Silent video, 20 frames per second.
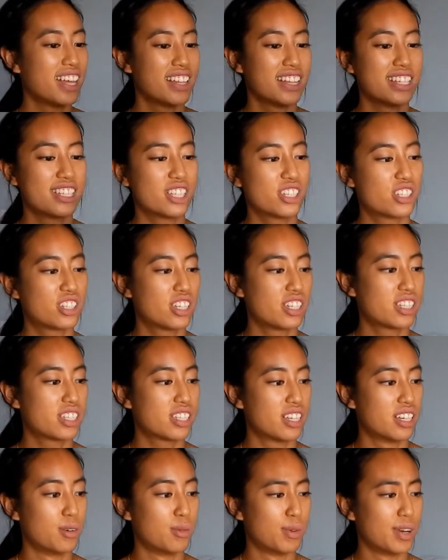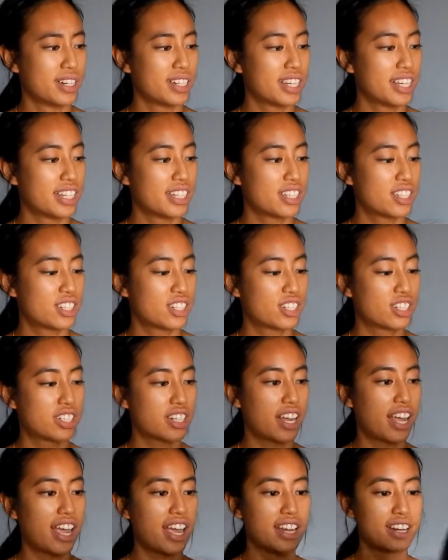This is just 1 inch,
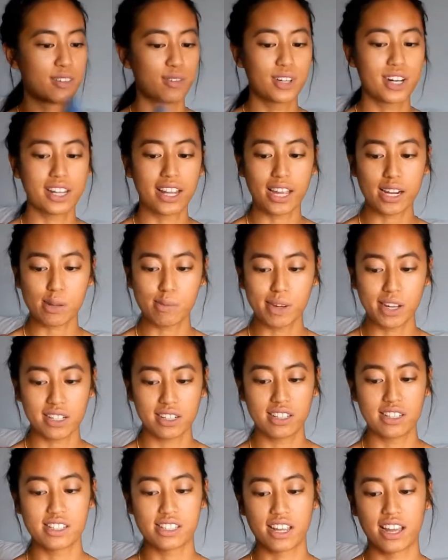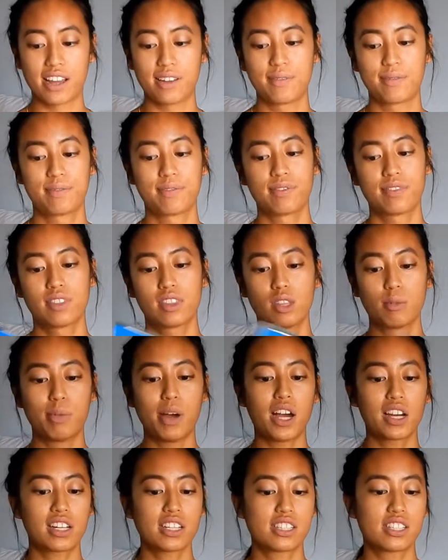and what I like about it is that the
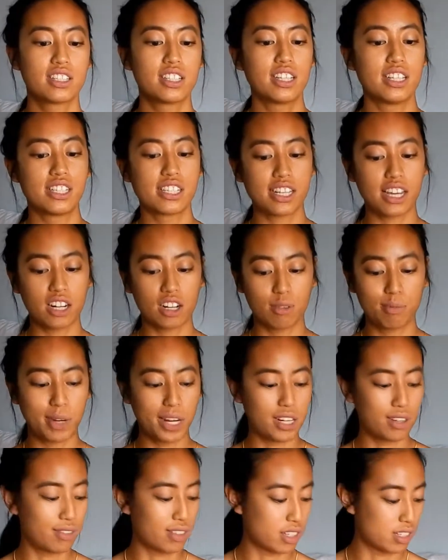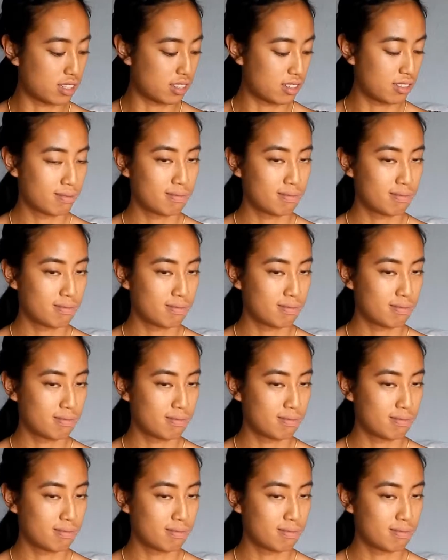pockets on the inside are made of this